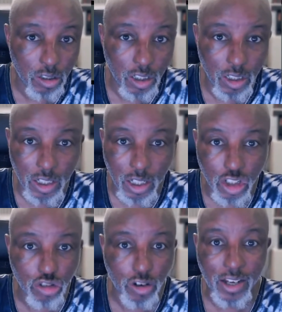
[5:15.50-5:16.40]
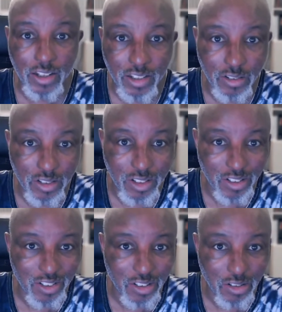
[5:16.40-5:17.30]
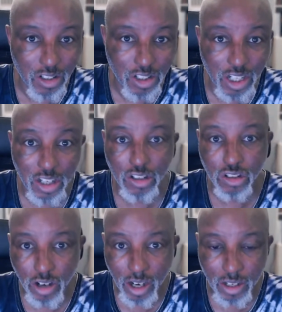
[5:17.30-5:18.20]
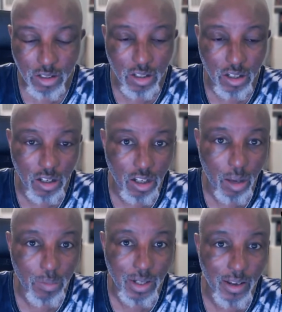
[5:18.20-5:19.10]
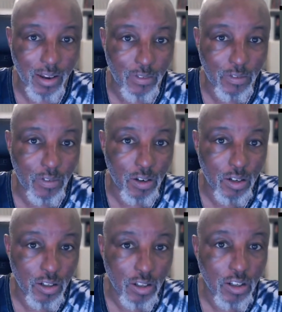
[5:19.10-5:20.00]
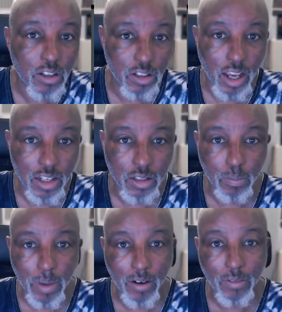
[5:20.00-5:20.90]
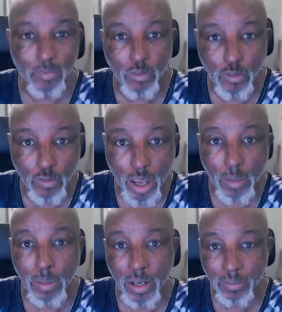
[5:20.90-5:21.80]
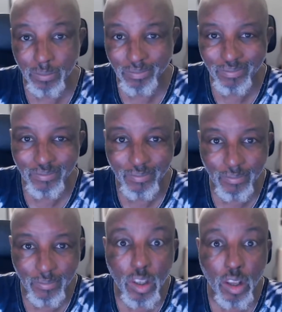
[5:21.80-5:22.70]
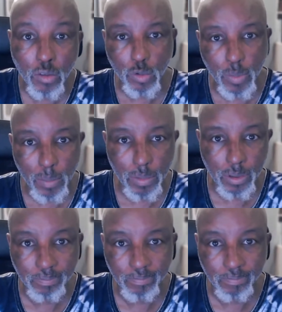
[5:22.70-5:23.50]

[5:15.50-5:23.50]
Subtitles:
like tracks, those genius tracks come to life. Aston Barrett, Family Man, we remember.